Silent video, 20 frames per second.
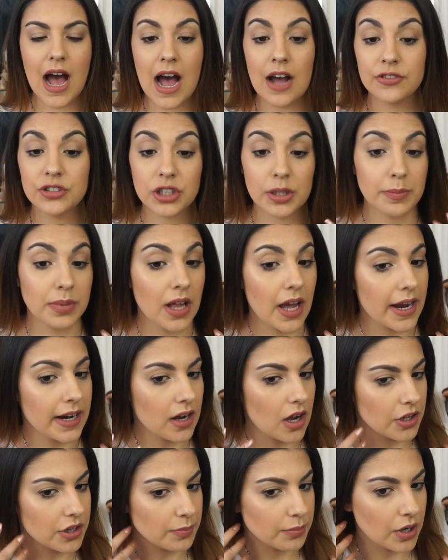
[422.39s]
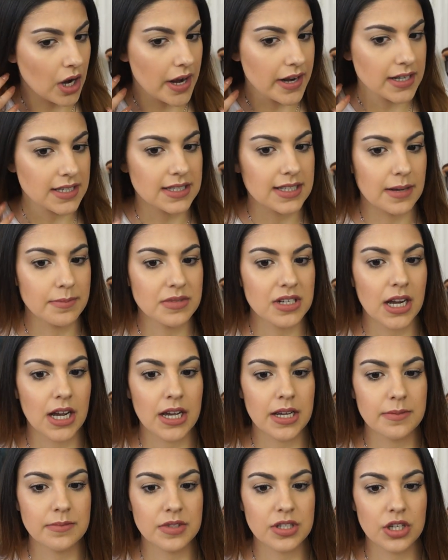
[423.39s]
After applying all the products,
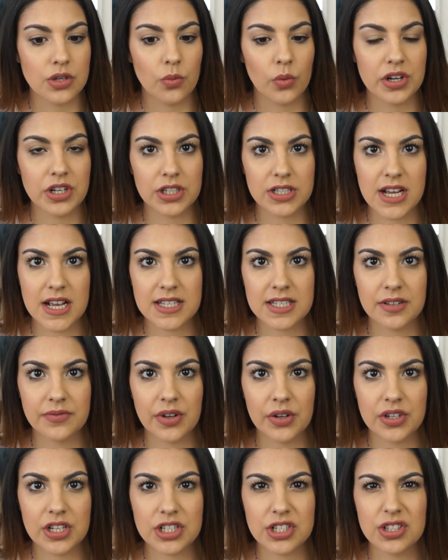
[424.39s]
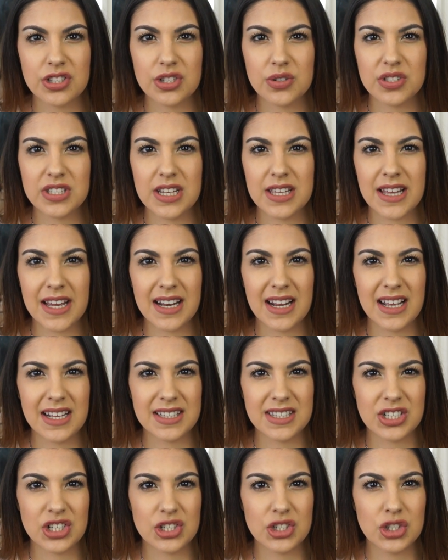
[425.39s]
sometimes when you're testing foundations, you see that
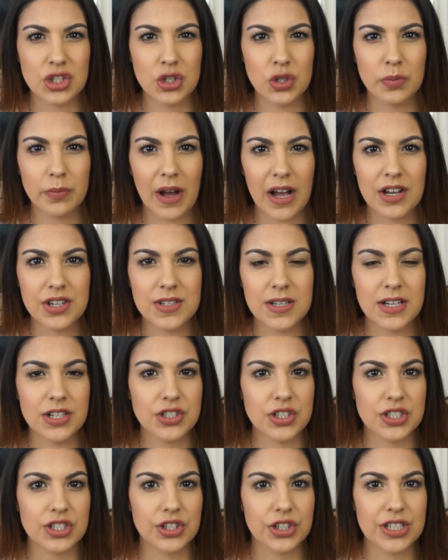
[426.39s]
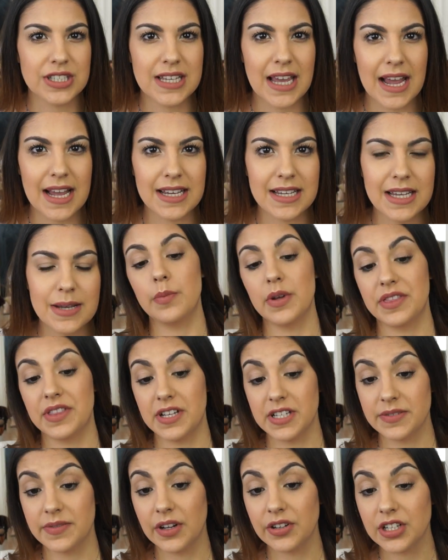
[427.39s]
it's just too much and it just looks cakey. But
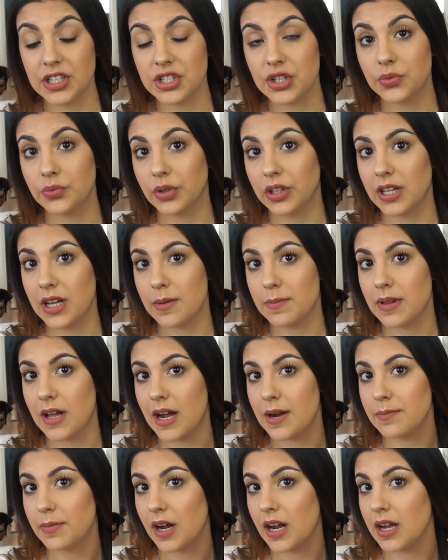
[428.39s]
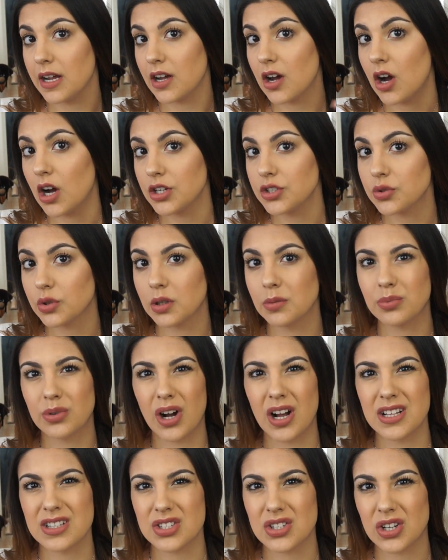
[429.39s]
this foundation really applied my contour,
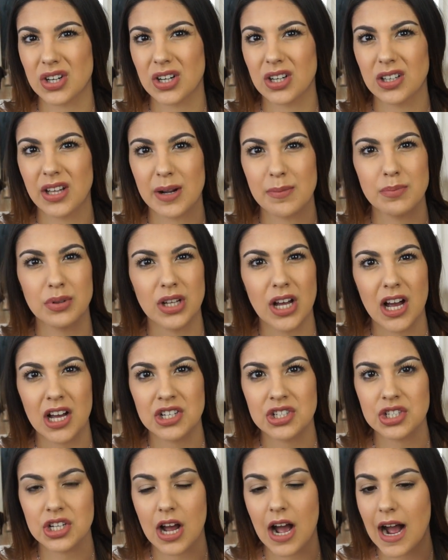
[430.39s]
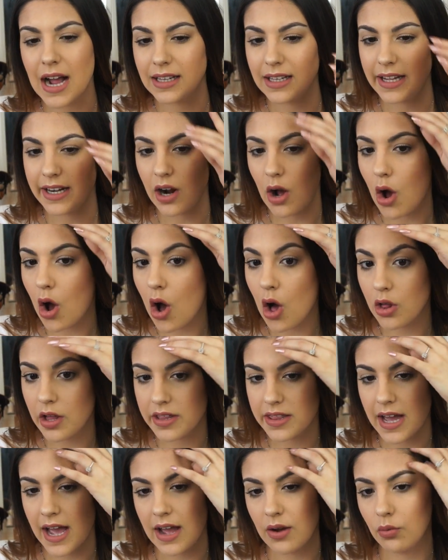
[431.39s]
bronzer, like blush, highlight, all
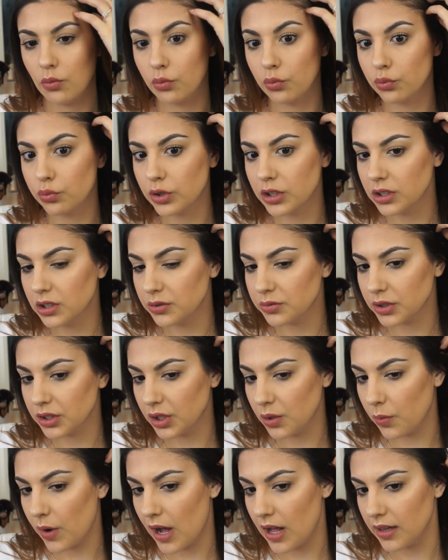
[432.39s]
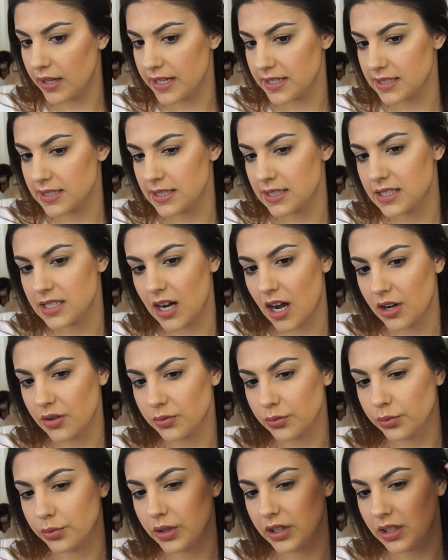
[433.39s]
of that really, really well. It stuck
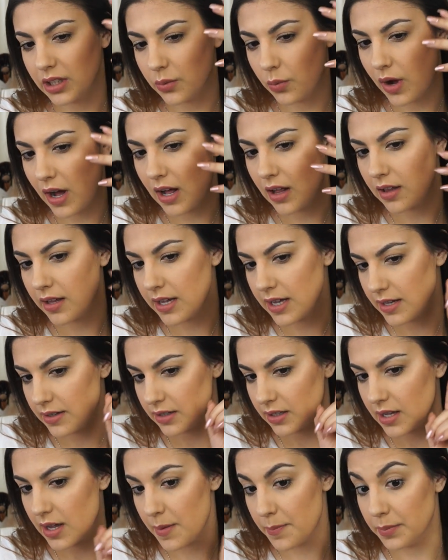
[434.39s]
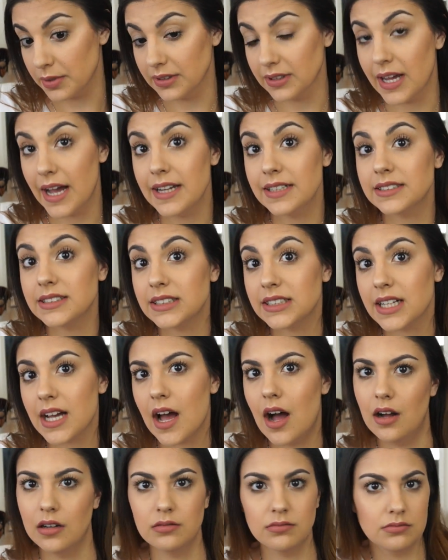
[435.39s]
really well. It, it blended
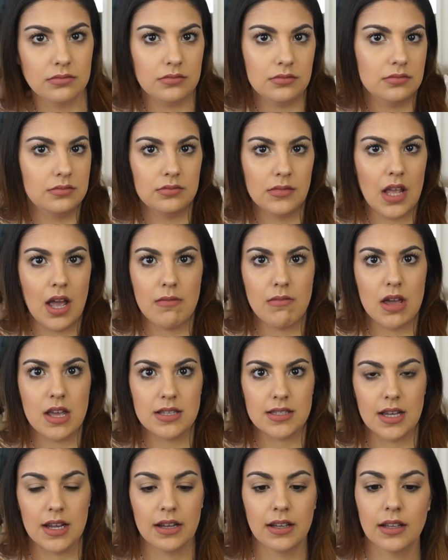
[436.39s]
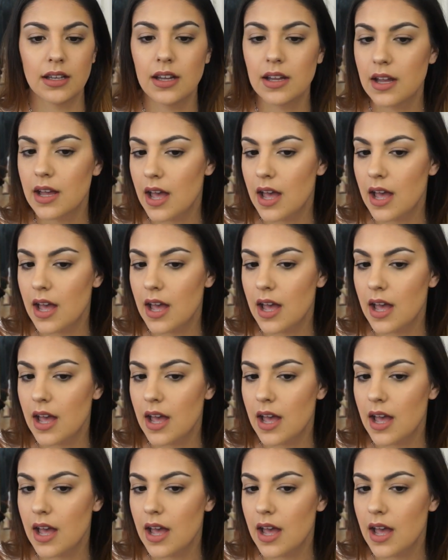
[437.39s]
amazing.